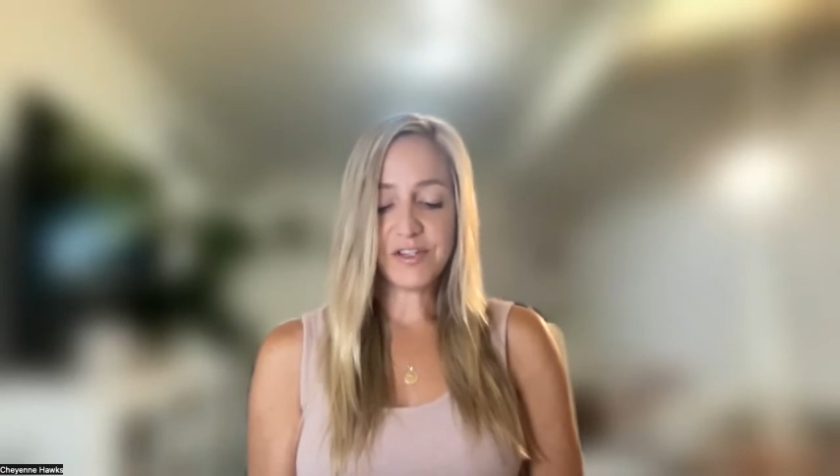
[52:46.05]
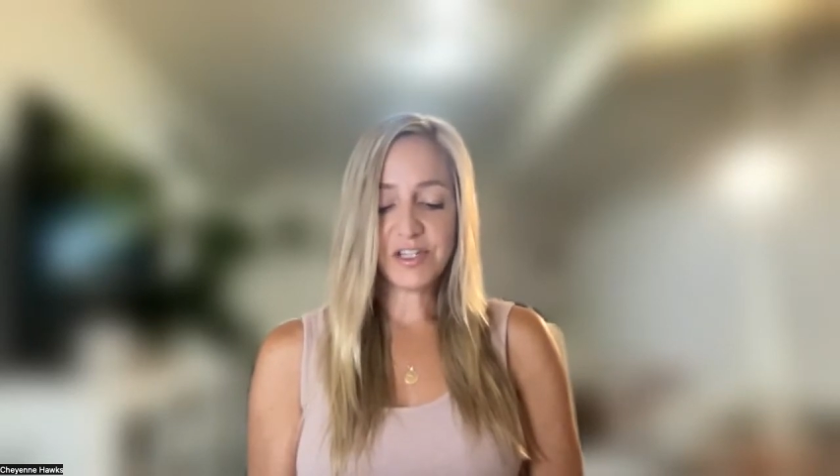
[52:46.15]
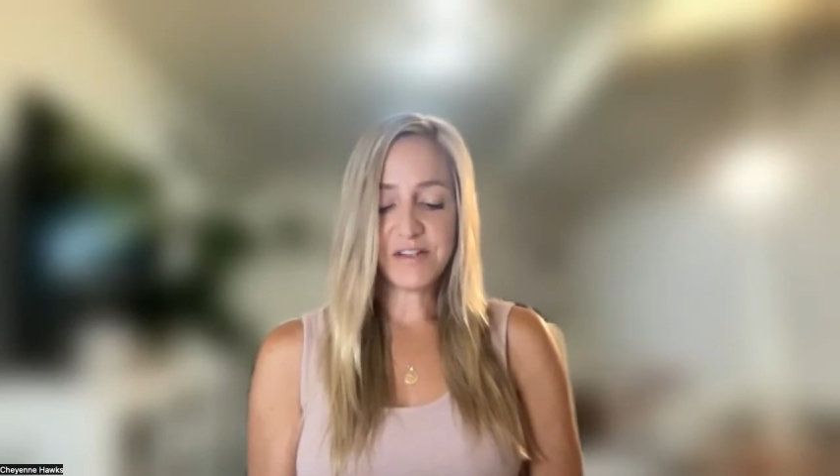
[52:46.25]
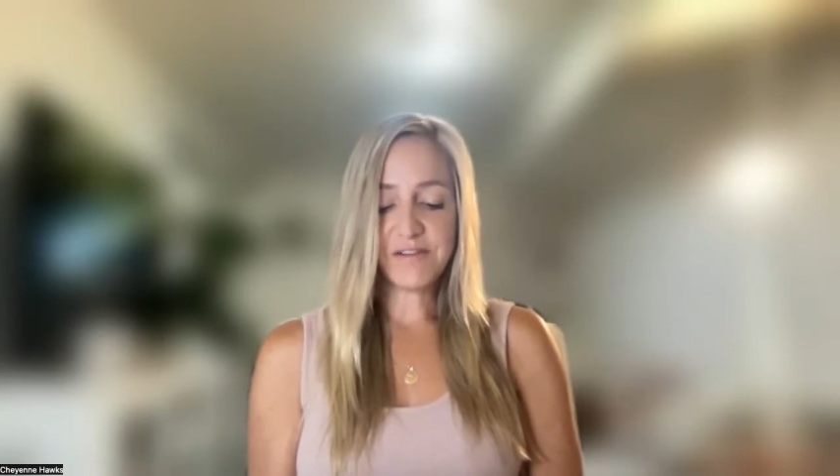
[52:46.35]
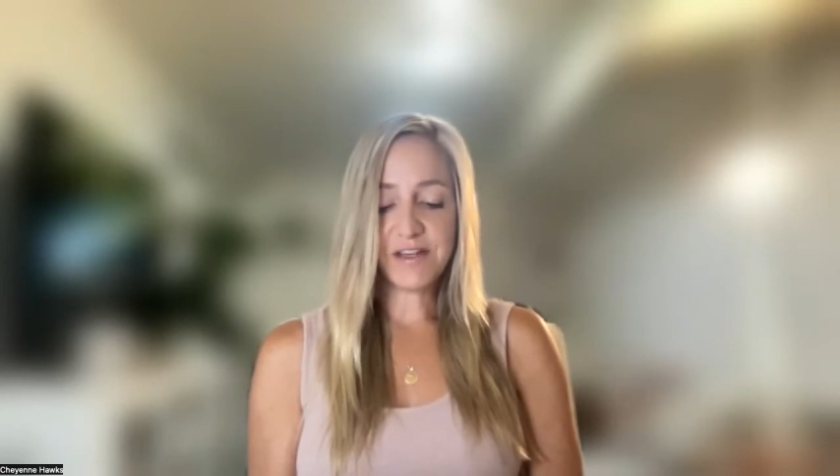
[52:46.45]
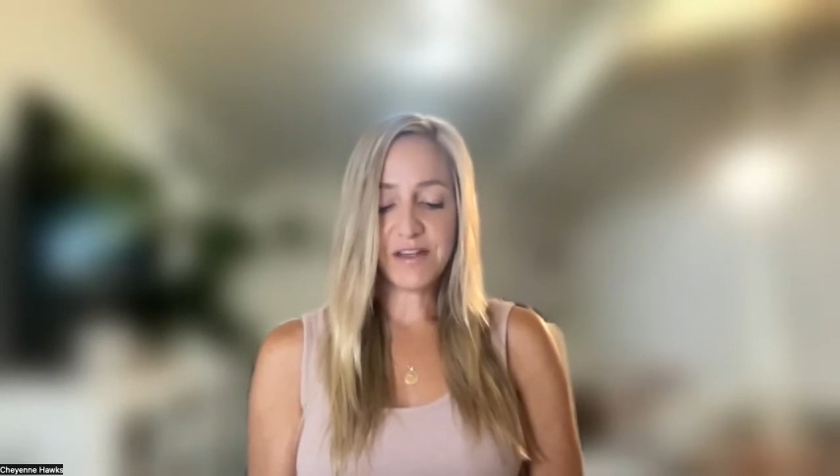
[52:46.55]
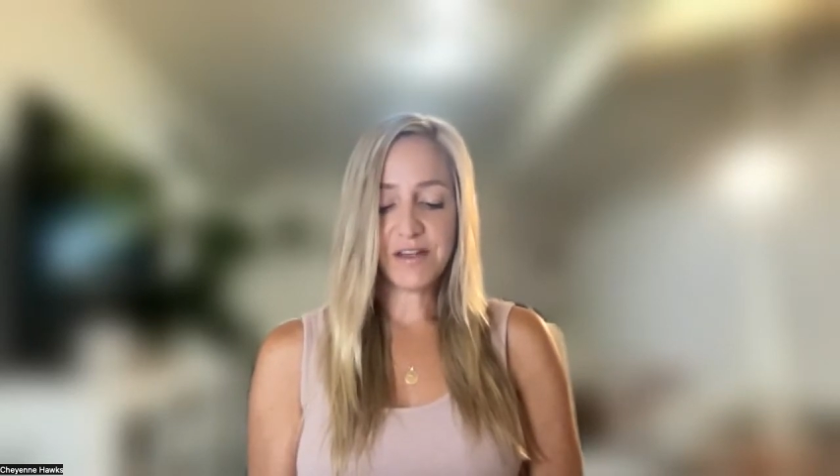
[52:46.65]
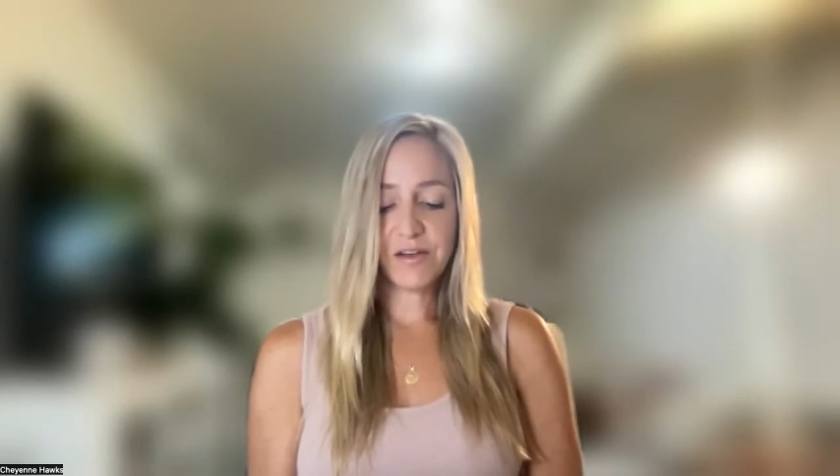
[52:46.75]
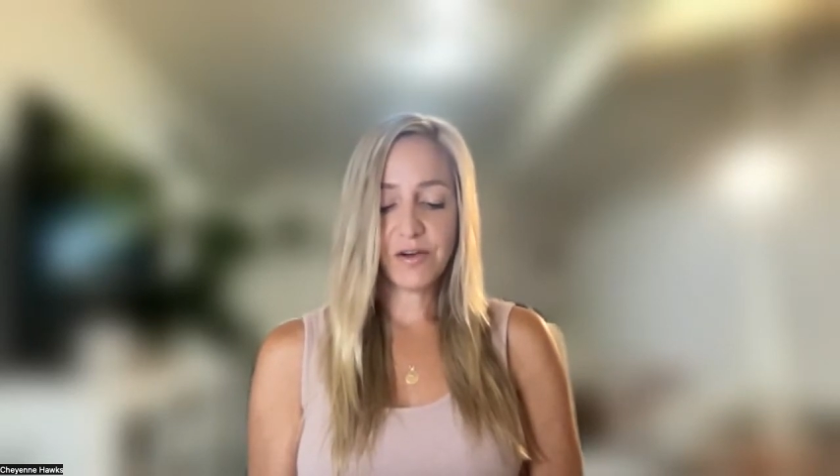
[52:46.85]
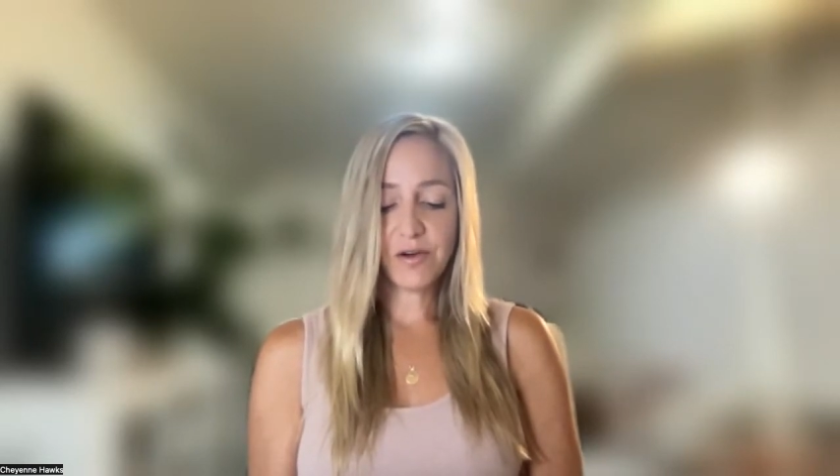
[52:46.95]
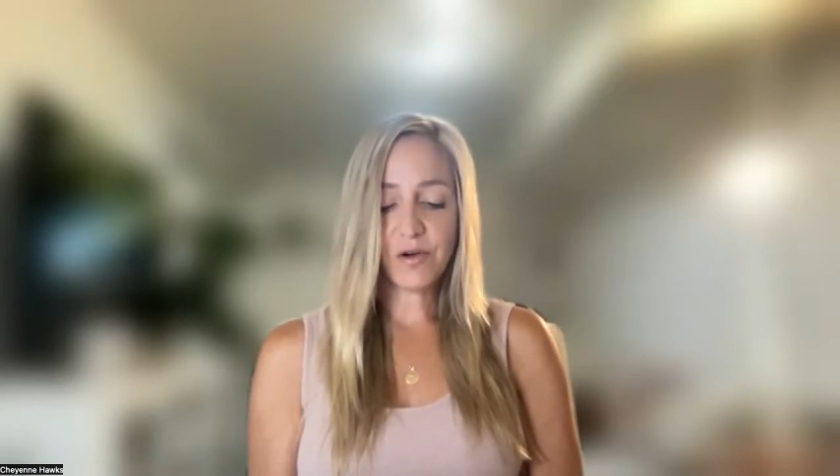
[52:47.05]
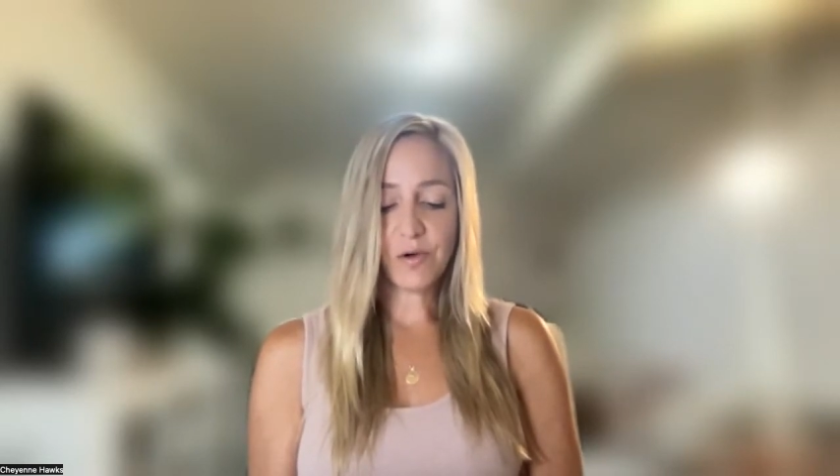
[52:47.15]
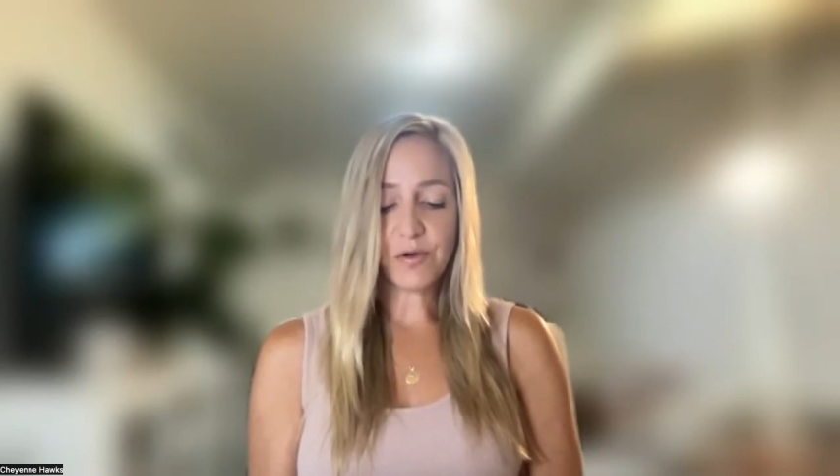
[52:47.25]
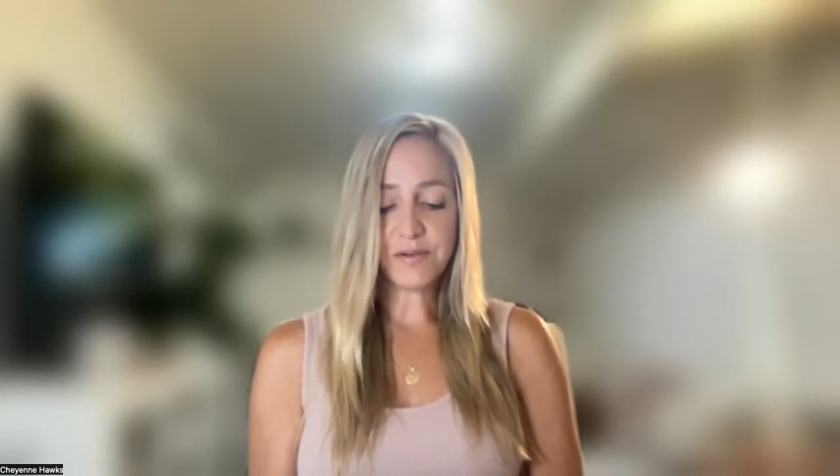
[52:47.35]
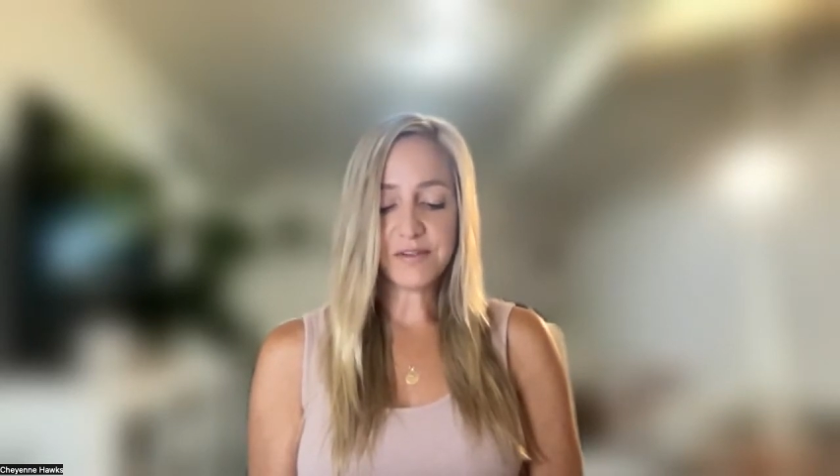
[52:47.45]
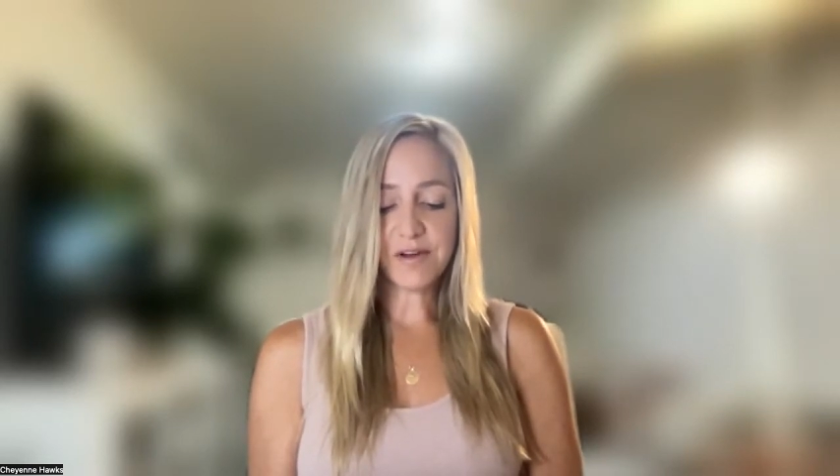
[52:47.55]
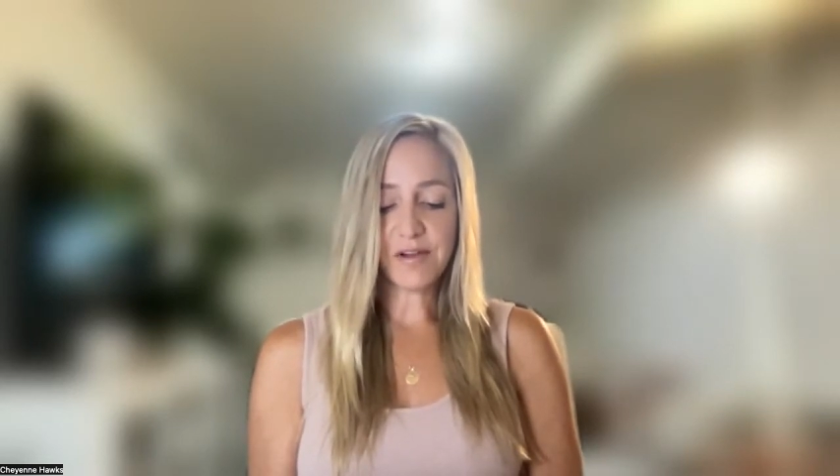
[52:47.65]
achieving your goals,